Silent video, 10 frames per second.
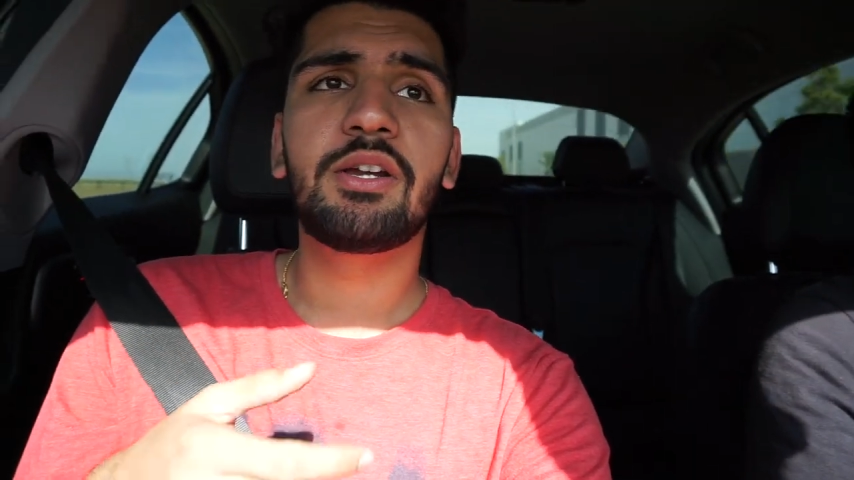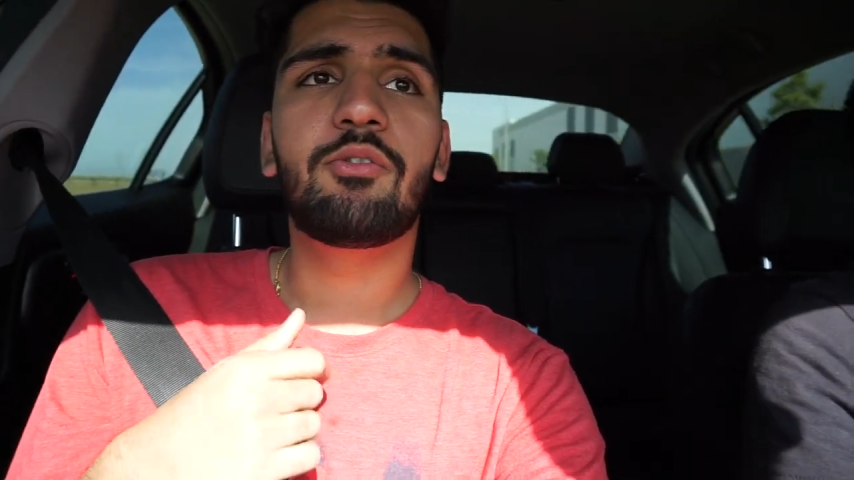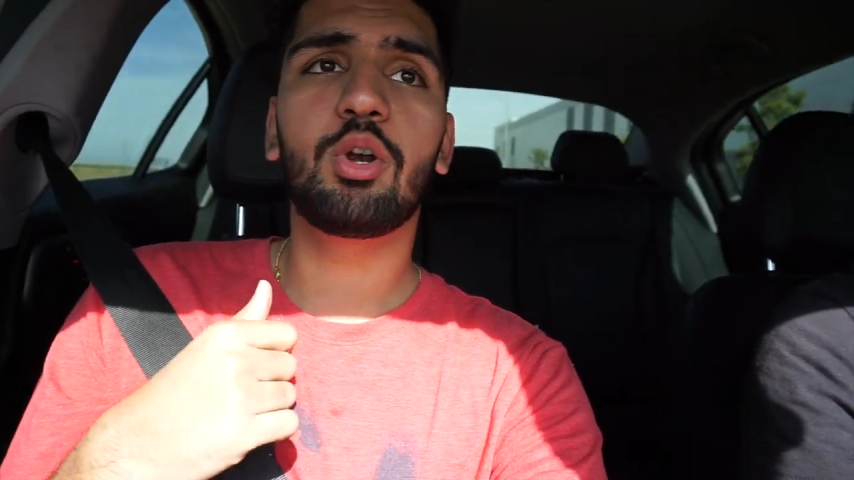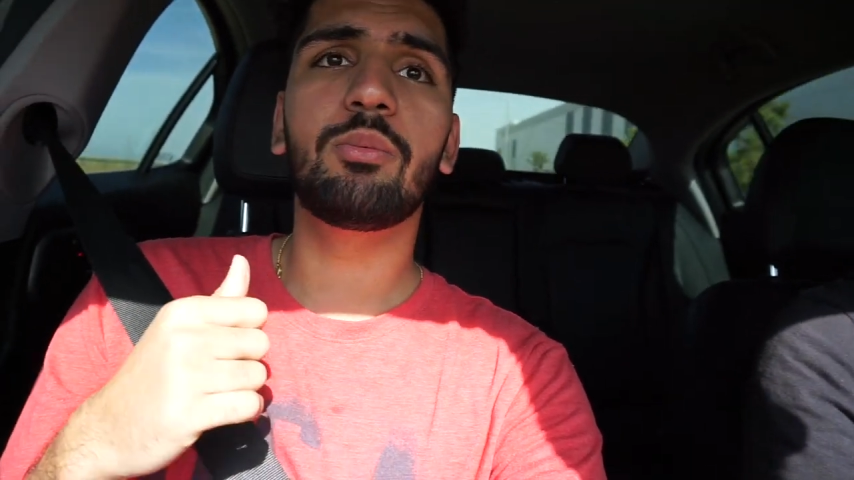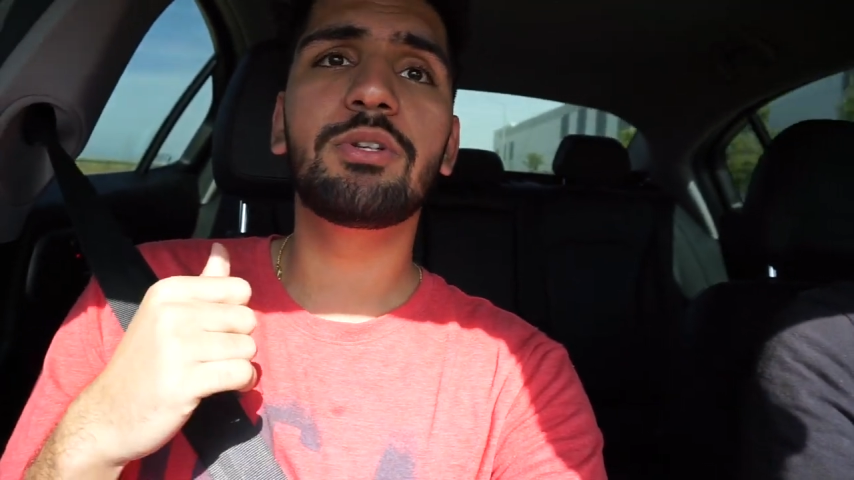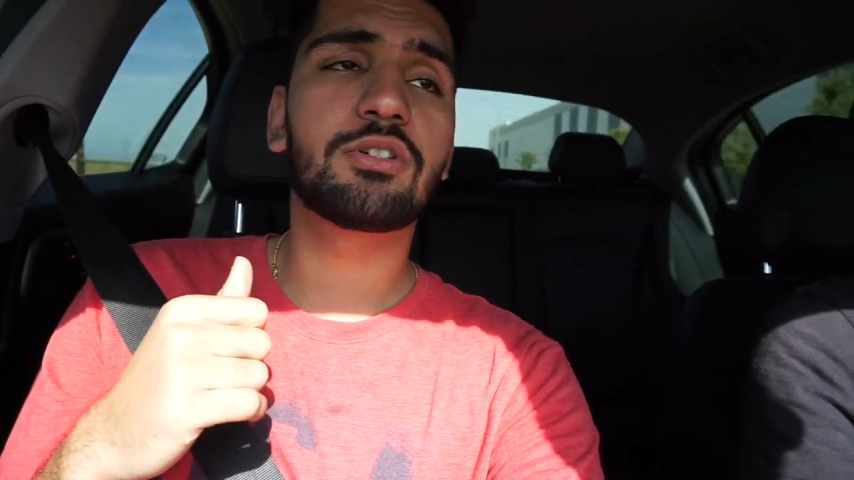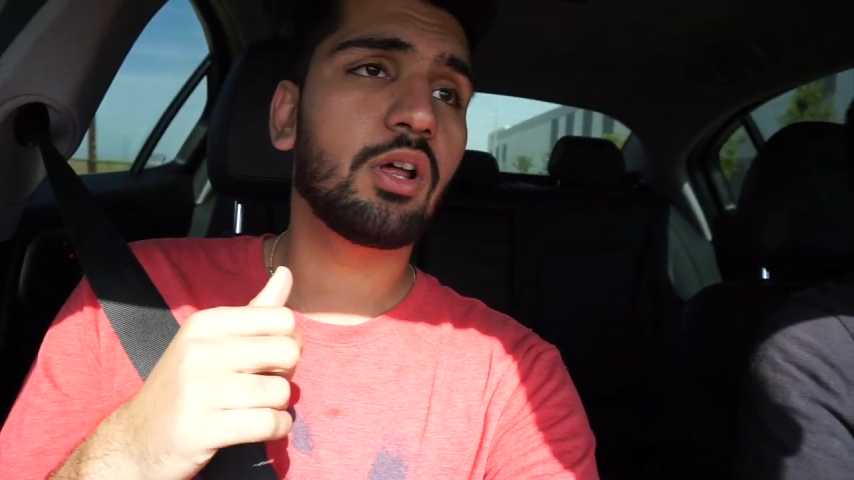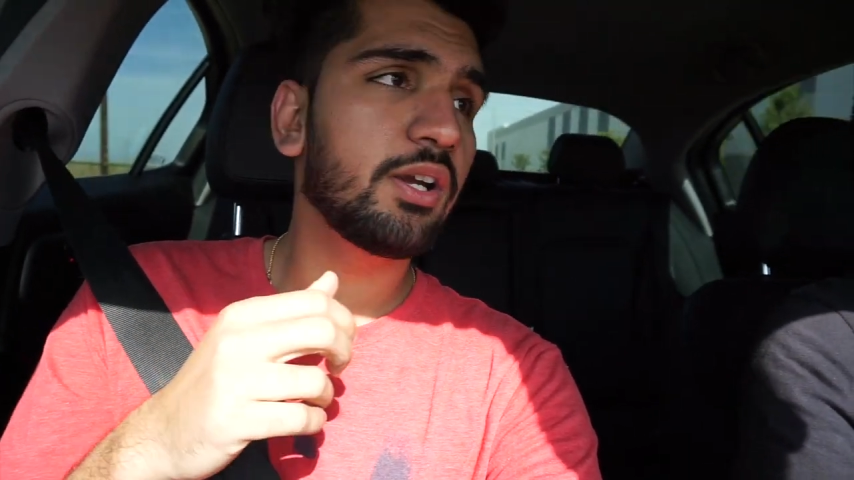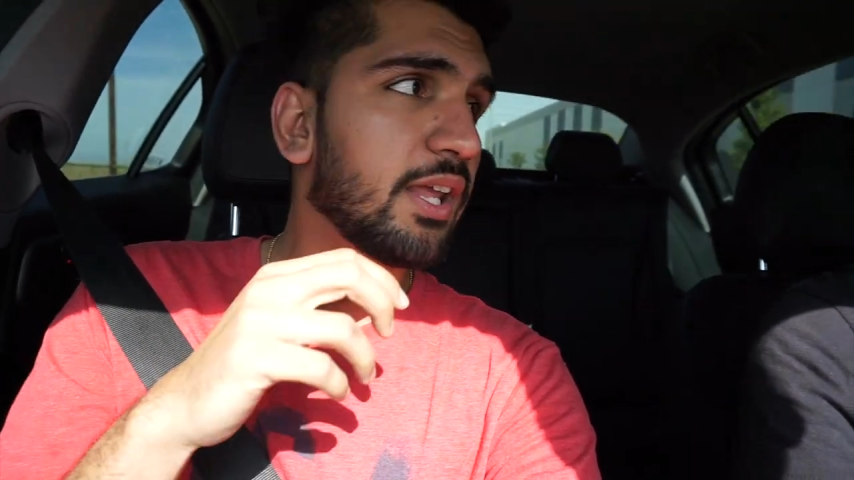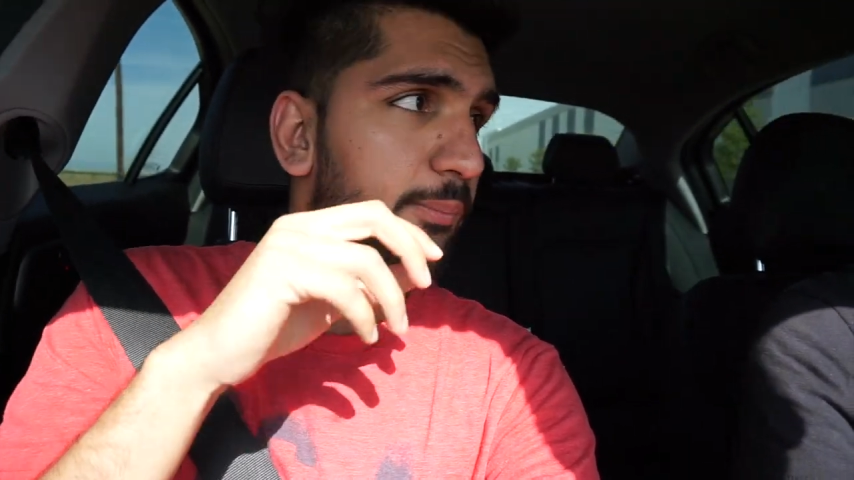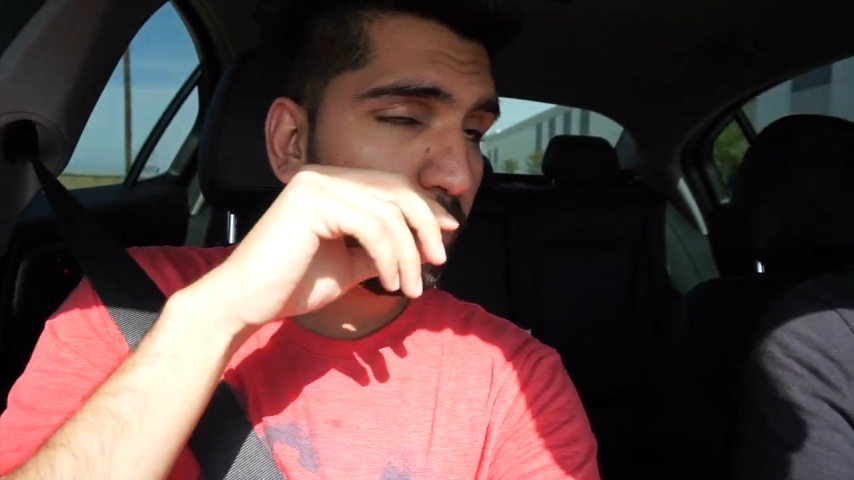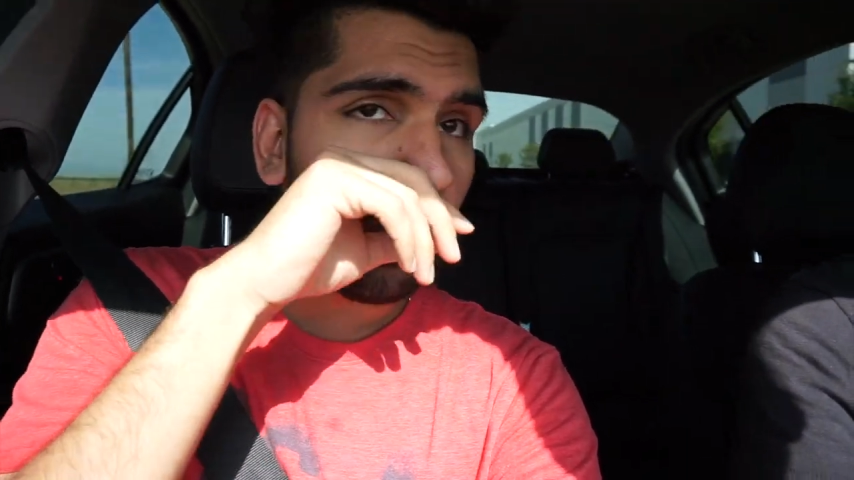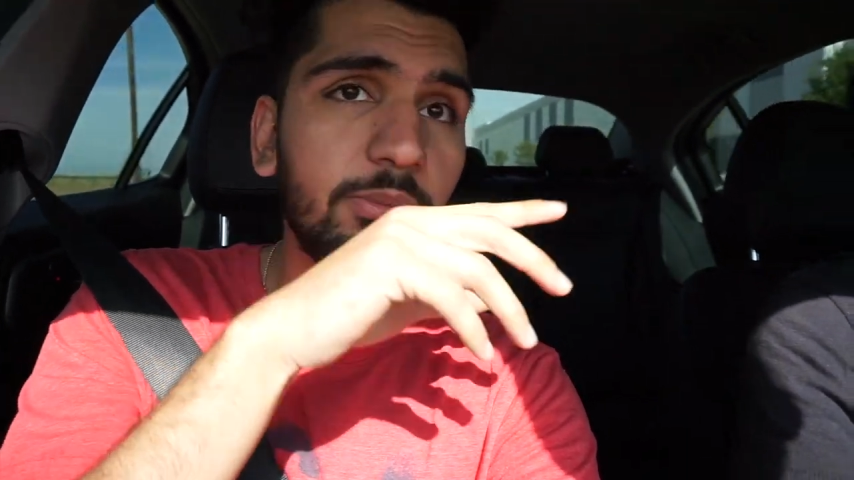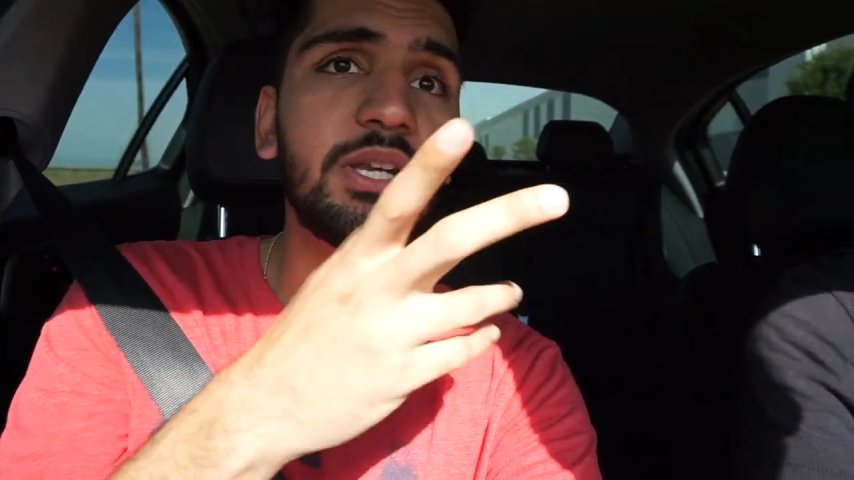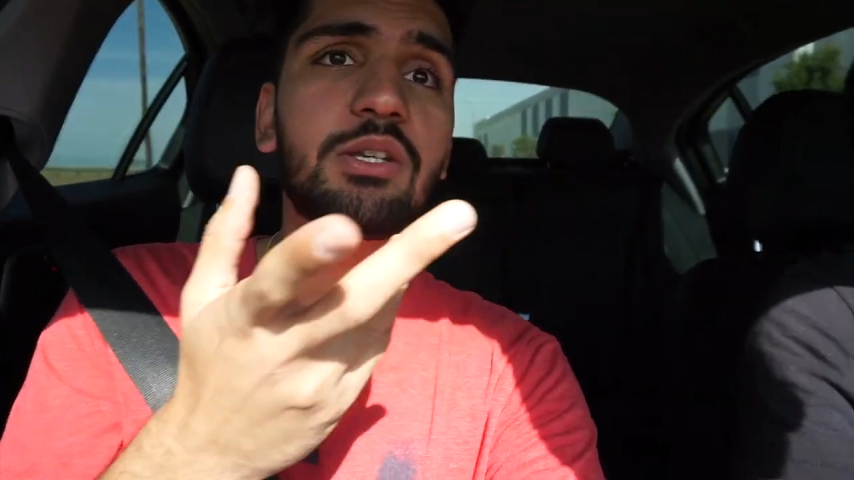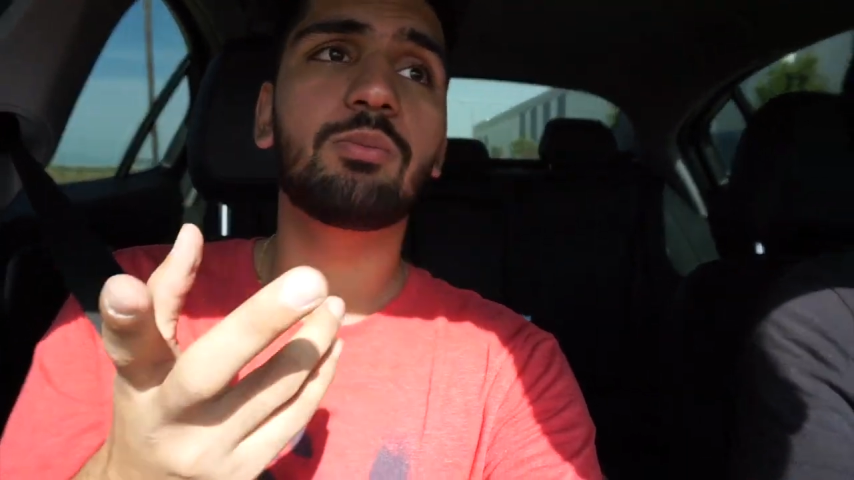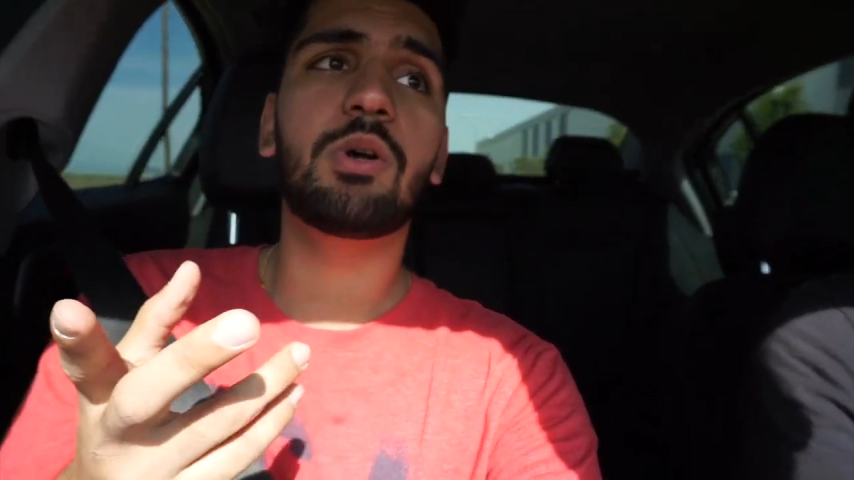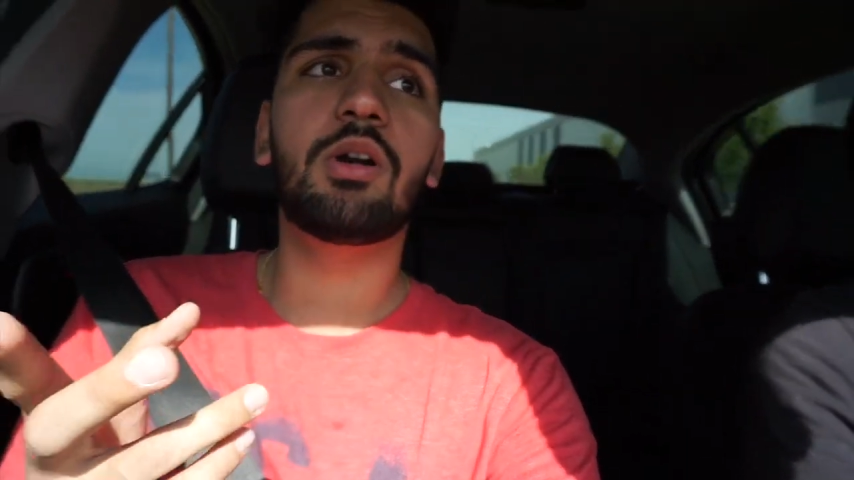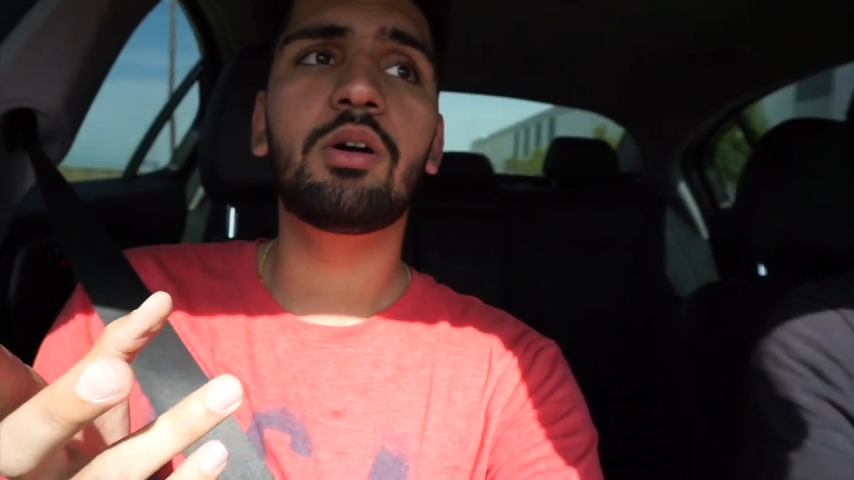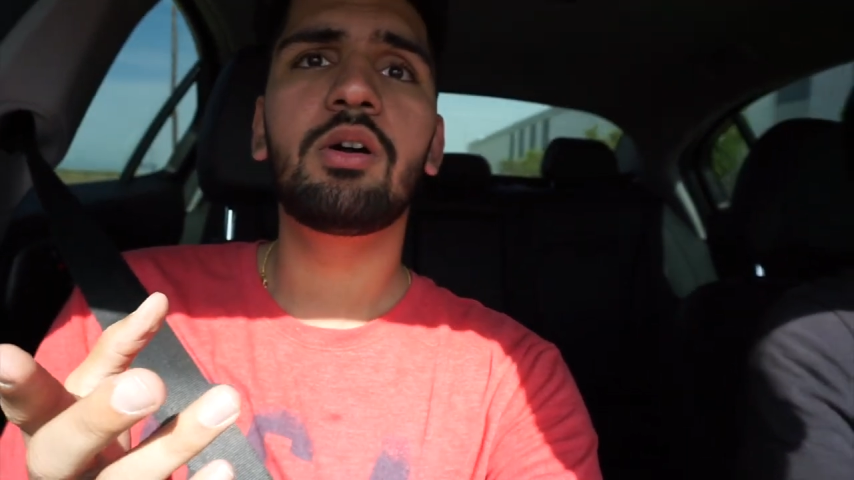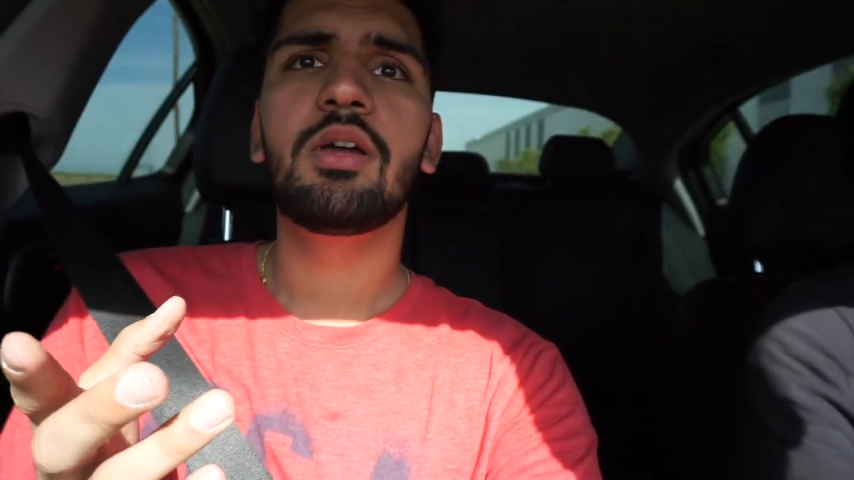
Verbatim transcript: we're gonna be installing that probably tomorrow